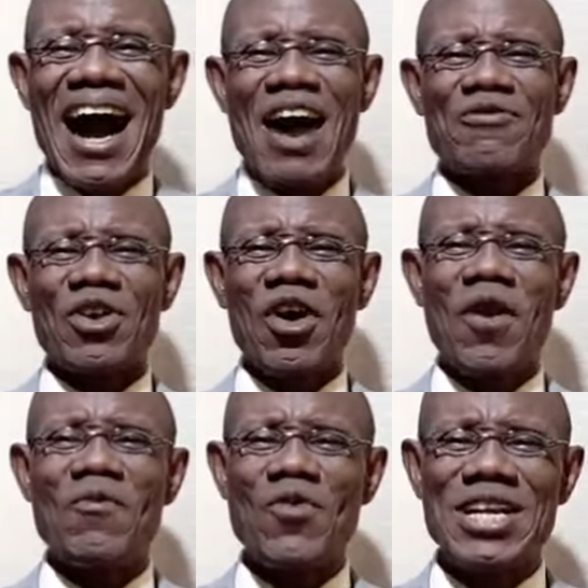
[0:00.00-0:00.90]
I've
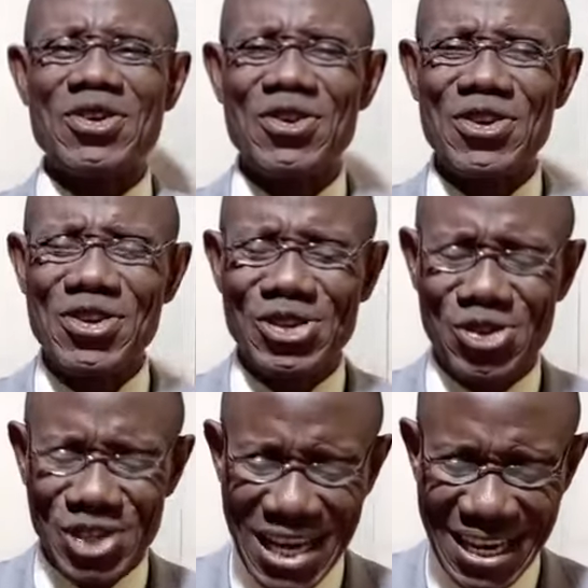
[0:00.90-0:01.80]
come with good news
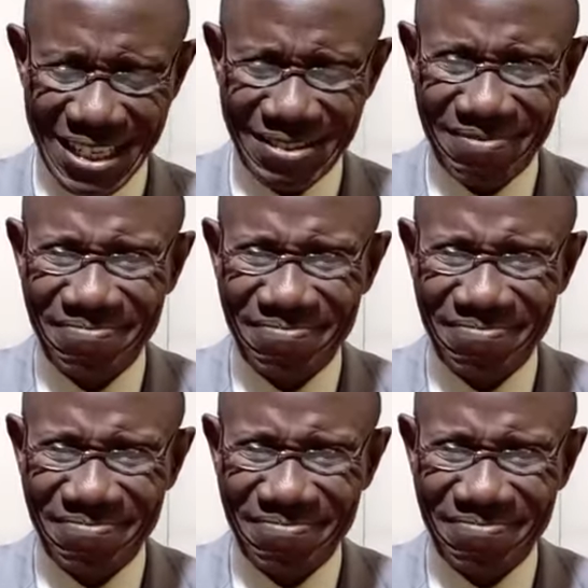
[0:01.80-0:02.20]
today.